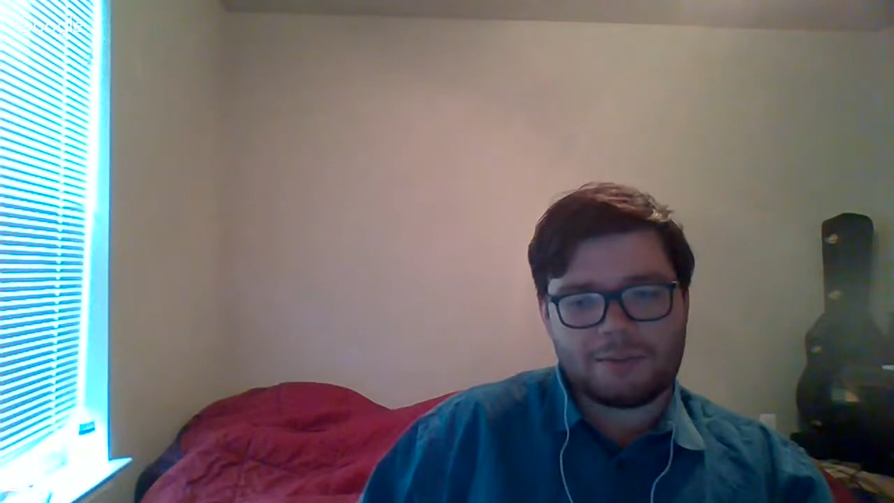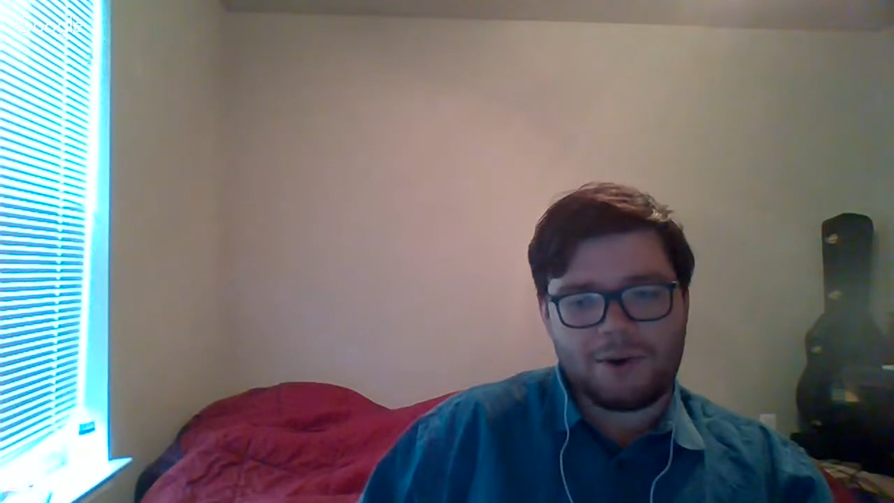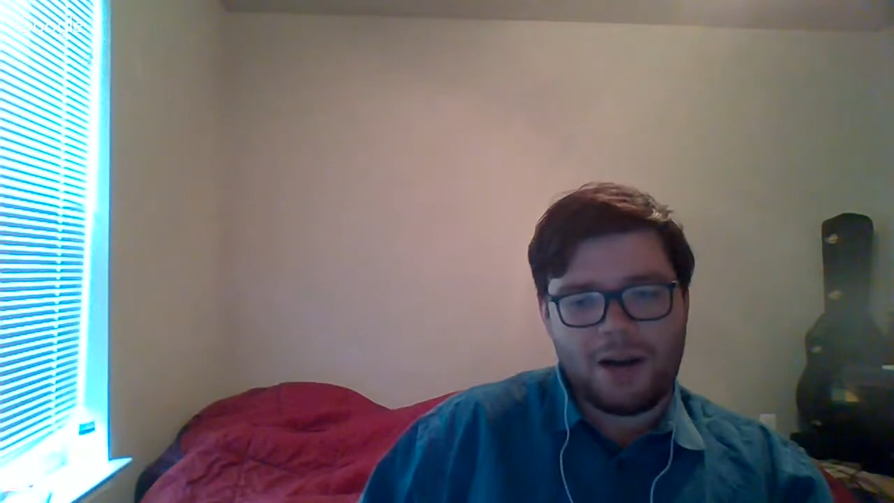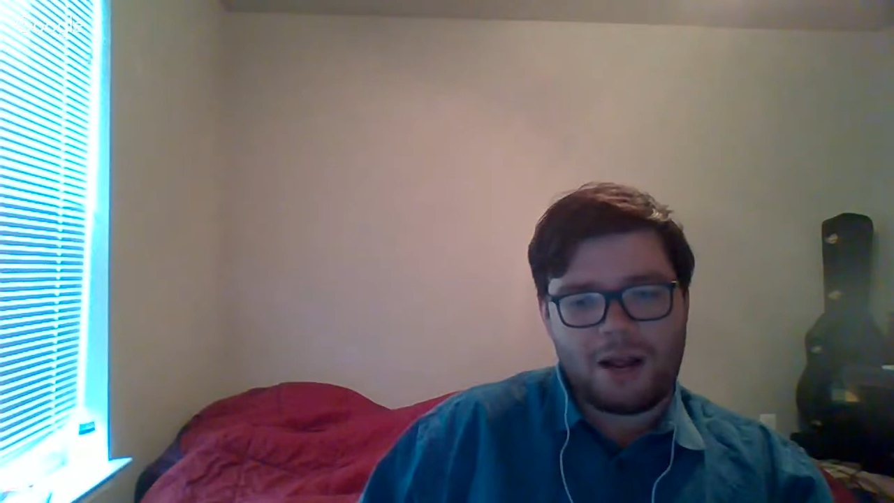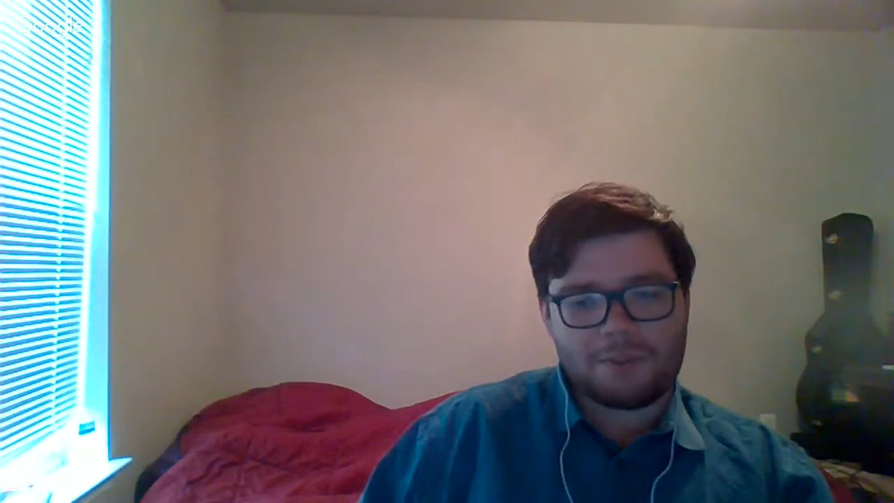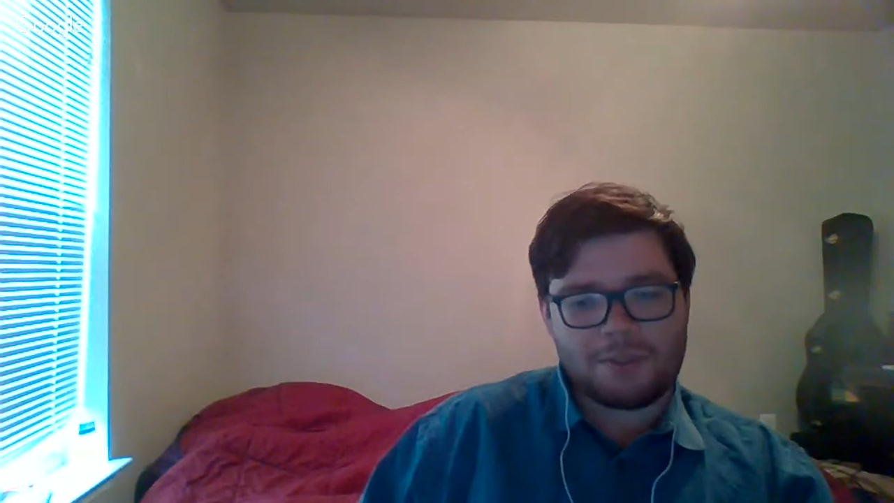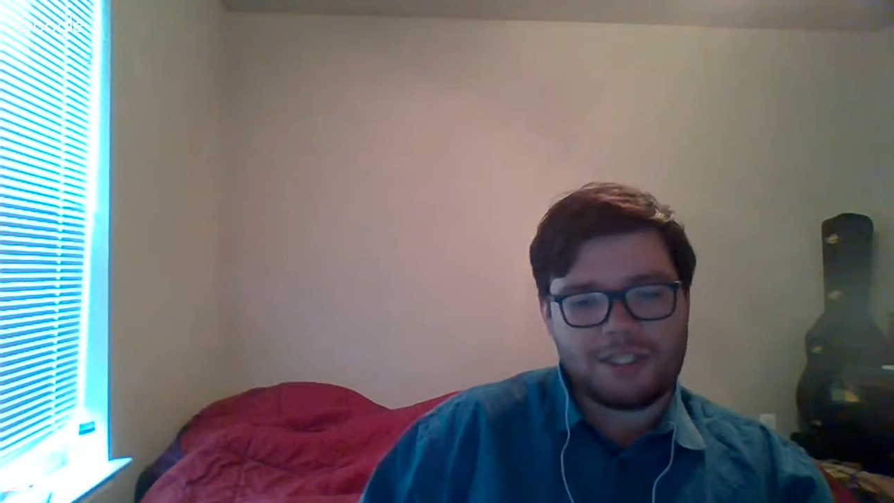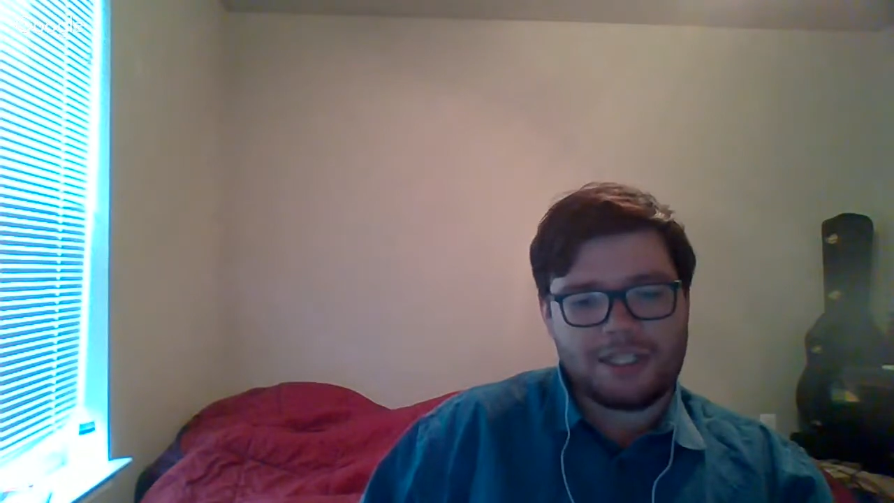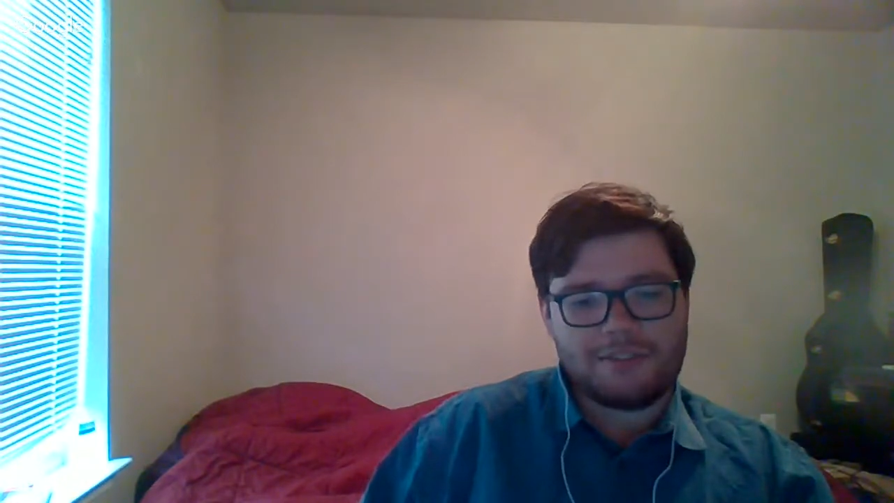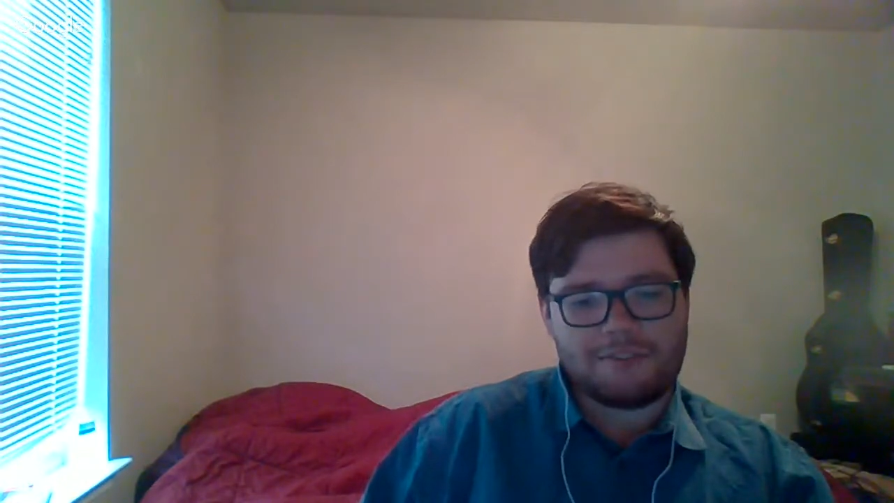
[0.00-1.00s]

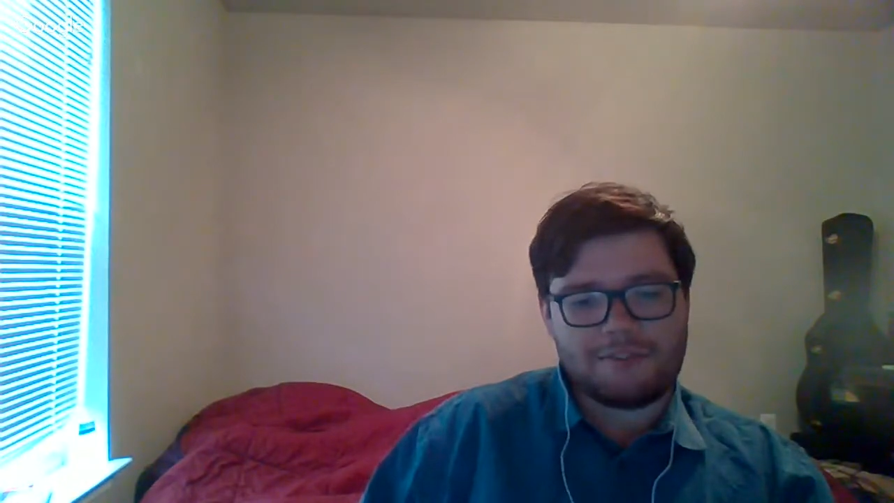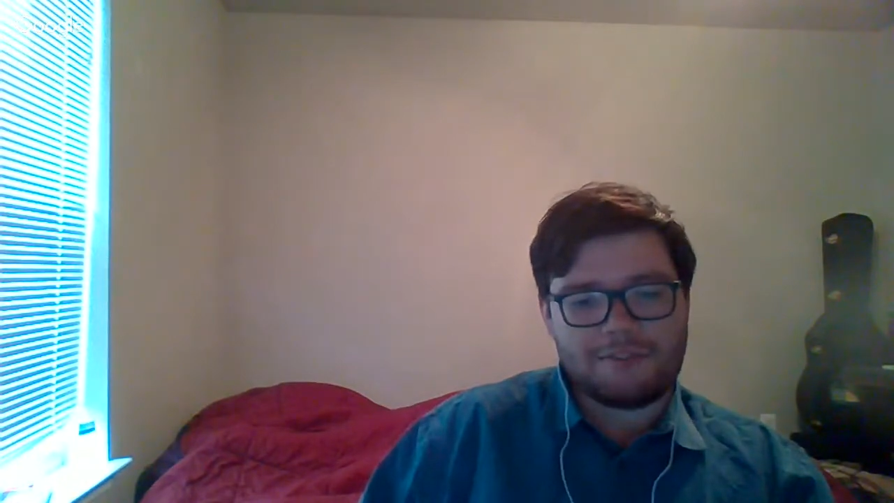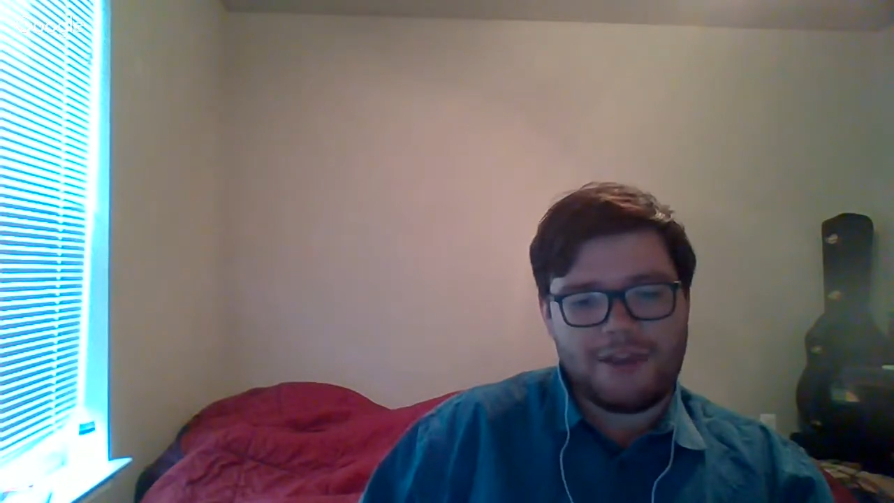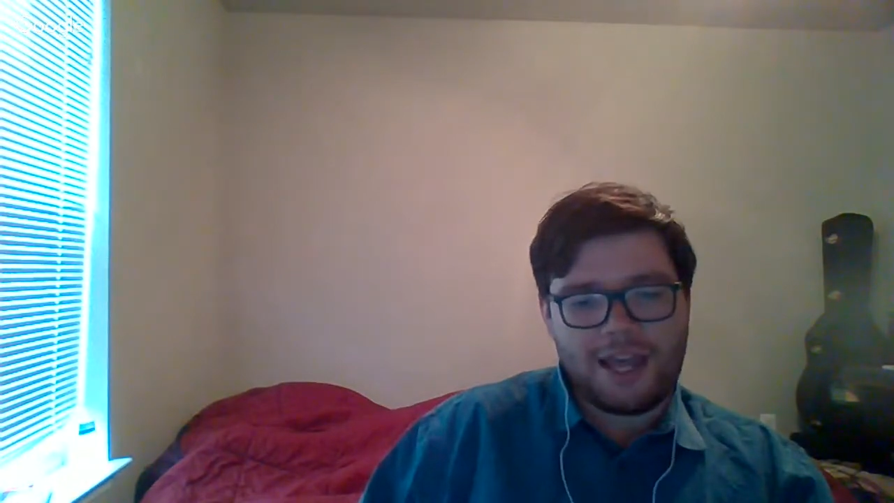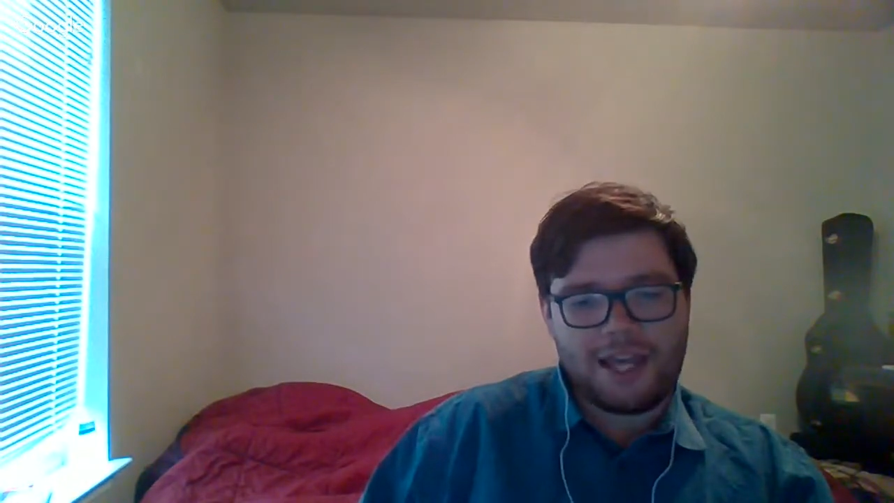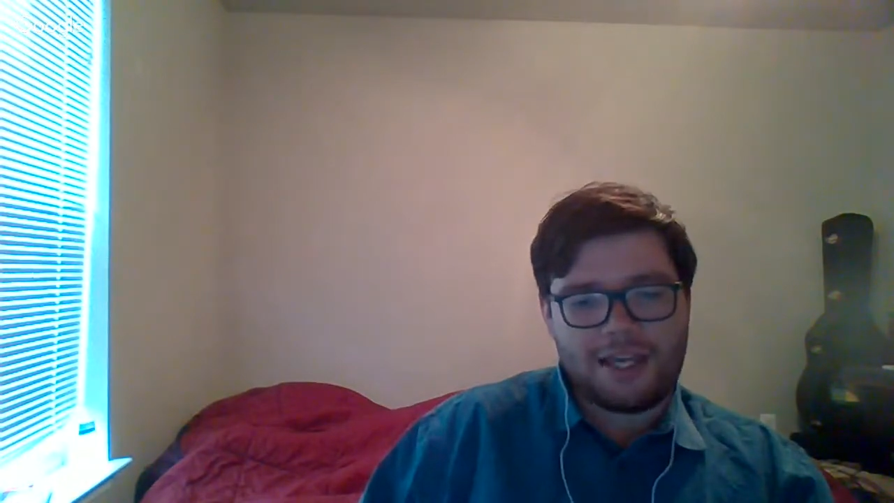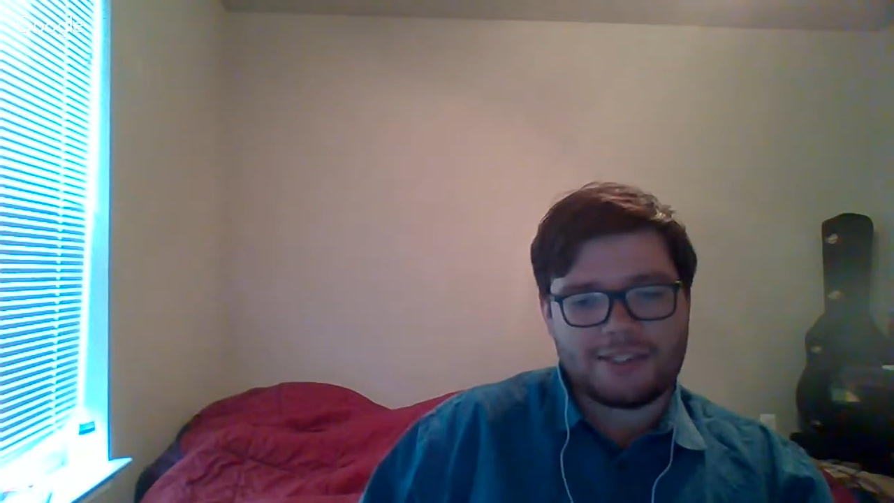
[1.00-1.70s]
properly convey